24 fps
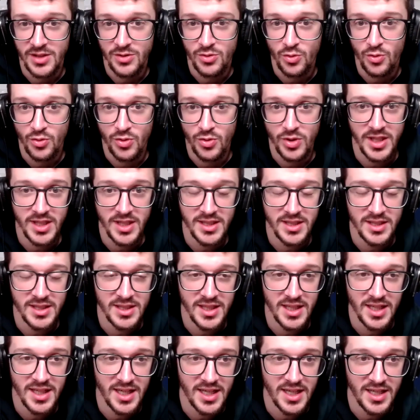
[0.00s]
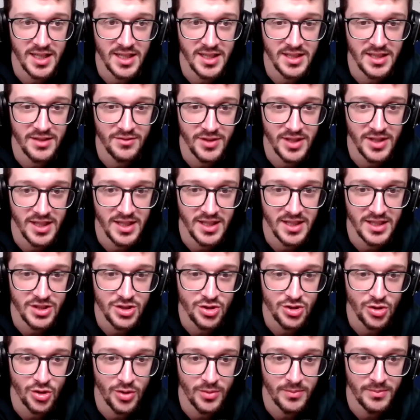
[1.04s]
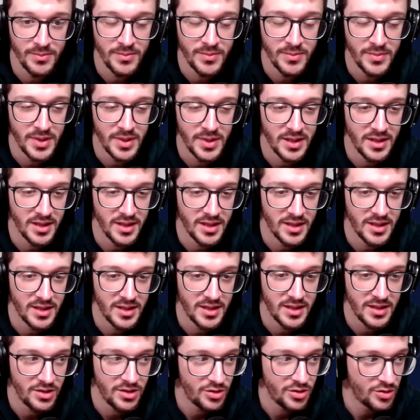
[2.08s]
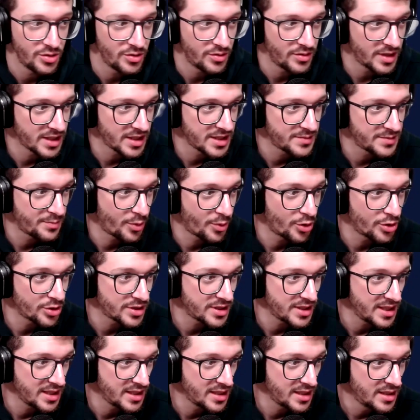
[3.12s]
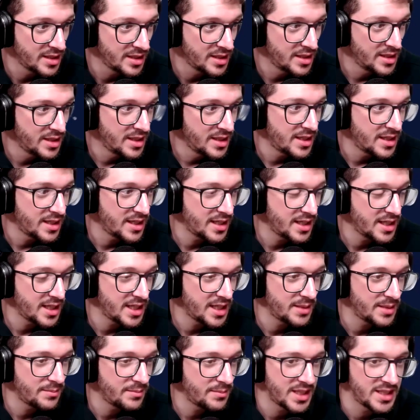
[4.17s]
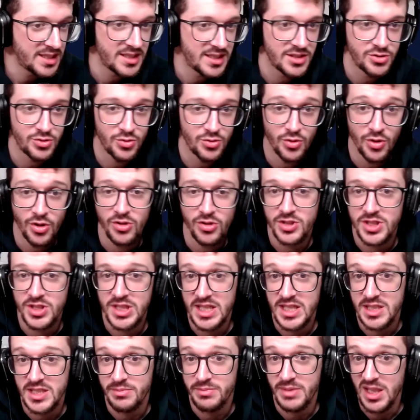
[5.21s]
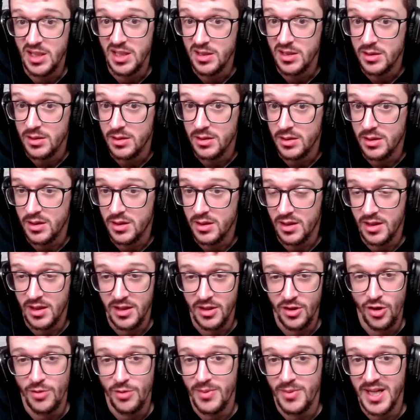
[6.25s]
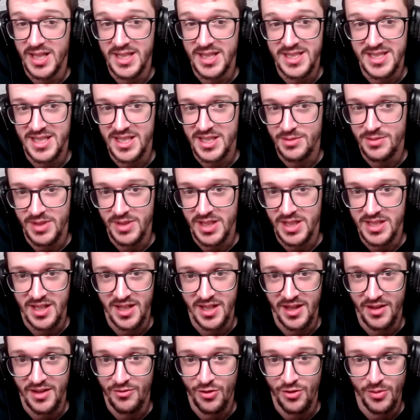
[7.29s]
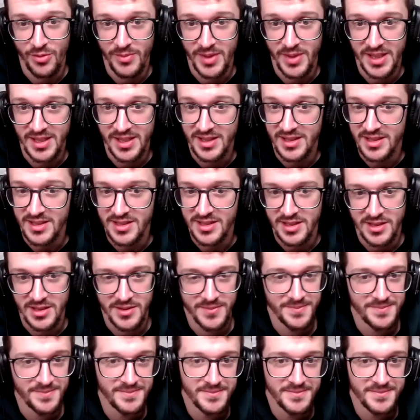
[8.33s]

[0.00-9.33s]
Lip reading: tooling, there are definitely some, exporting metrics tool on CSV. Normally, CSV is a format that is